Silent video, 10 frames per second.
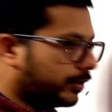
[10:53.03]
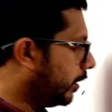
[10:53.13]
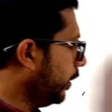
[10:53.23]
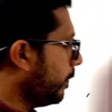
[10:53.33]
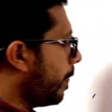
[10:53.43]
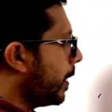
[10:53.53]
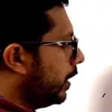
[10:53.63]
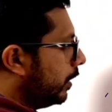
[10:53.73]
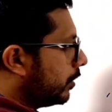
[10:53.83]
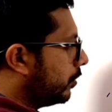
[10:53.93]
Okay,
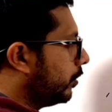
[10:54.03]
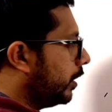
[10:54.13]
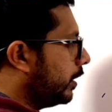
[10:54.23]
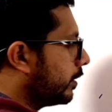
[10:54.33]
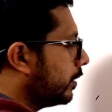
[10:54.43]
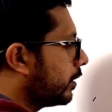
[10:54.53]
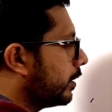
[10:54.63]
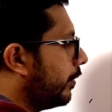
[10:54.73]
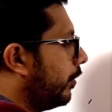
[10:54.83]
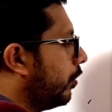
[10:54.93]
so it is 7